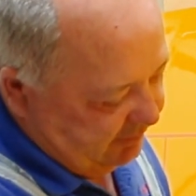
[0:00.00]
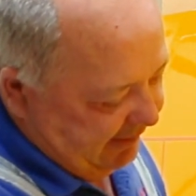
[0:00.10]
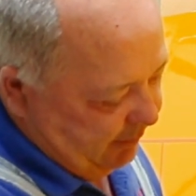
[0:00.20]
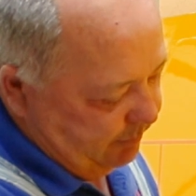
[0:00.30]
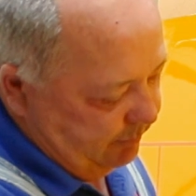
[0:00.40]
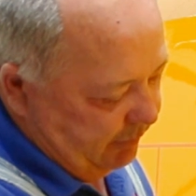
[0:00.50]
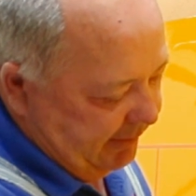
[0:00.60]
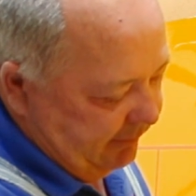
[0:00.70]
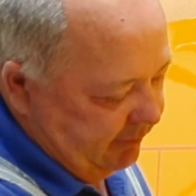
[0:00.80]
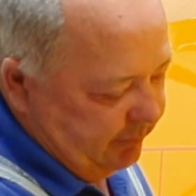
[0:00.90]
you got
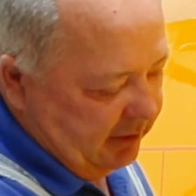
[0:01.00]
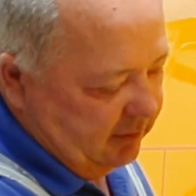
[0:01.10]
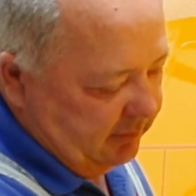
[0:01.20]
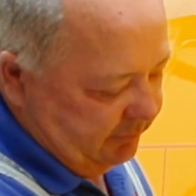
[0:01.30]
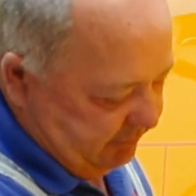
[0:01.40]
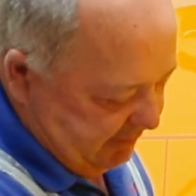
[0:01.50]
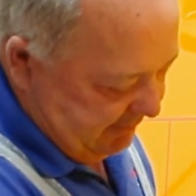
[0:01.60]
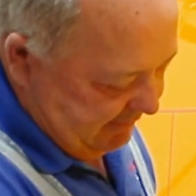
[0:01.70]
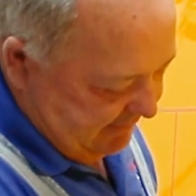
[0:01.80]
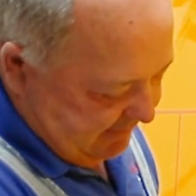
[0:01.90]
plenty of room to hold on to
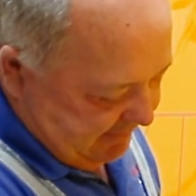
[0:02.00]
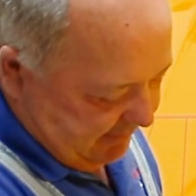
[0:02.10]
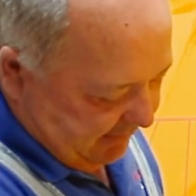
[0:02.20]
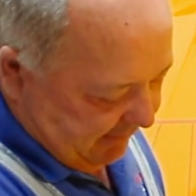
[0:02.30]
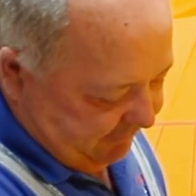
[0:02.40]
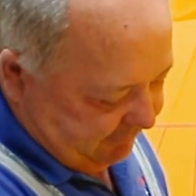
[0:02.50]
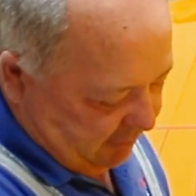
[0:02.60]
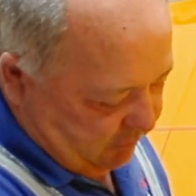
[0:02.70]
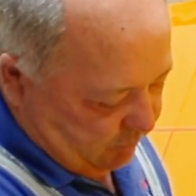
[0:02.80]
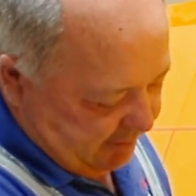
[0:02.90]
it. I've
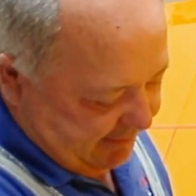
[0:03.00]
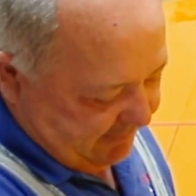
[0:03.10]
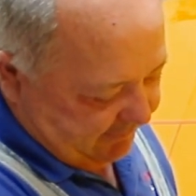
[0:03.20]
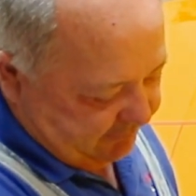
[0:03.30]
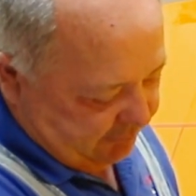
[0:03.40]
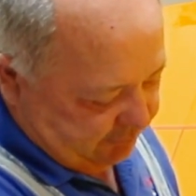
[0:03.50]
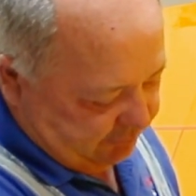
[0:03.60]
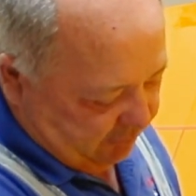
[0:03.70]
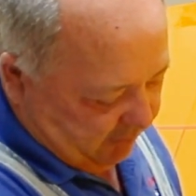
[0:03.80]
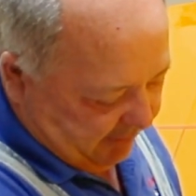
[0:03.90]
shown one here that's too
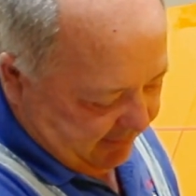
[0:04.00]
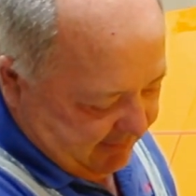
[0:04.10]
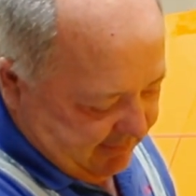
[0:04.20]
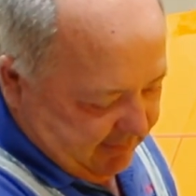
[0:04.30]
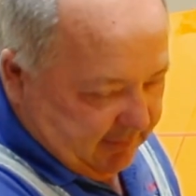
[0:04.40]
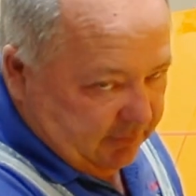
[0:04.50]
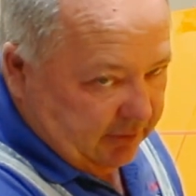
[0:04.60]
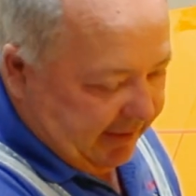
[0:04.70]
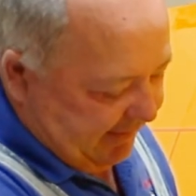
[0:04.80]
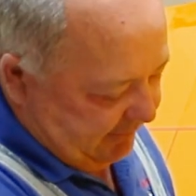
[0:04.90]
short.
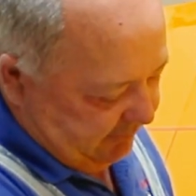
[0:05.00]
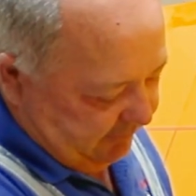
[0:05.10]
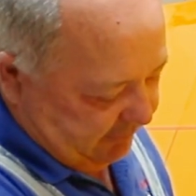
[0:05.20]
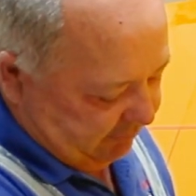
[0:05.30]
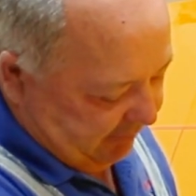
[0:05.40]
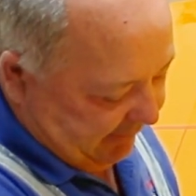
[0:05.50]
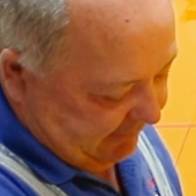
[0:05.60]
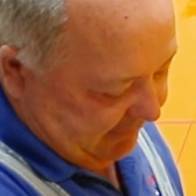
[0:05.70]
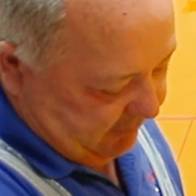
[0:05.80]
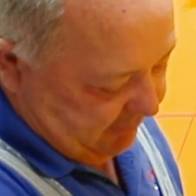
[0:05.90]
You can't do this
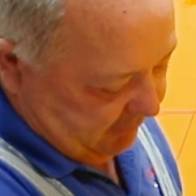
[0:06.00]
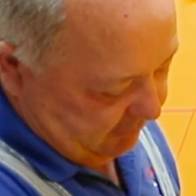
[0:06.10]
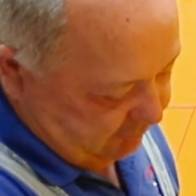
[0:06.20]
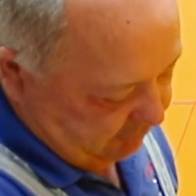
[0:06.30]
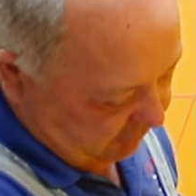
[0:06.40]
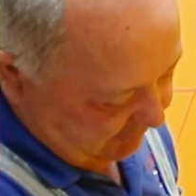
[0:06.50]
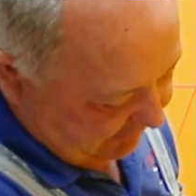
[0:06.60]
technique with a little short